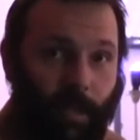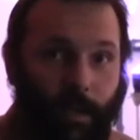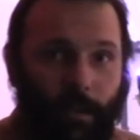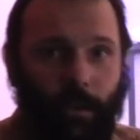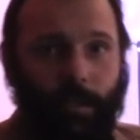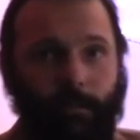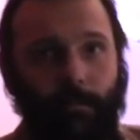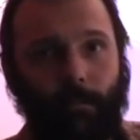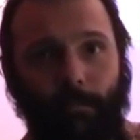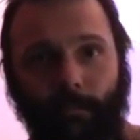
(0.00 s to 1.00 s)
how do I look?
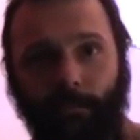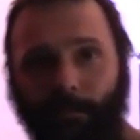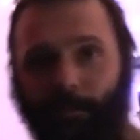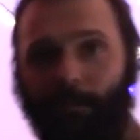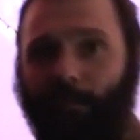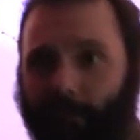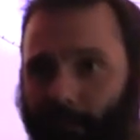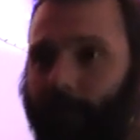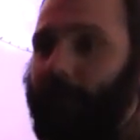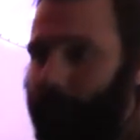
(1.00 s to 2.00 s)

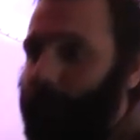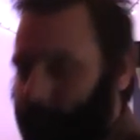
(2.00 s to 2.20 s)
Good.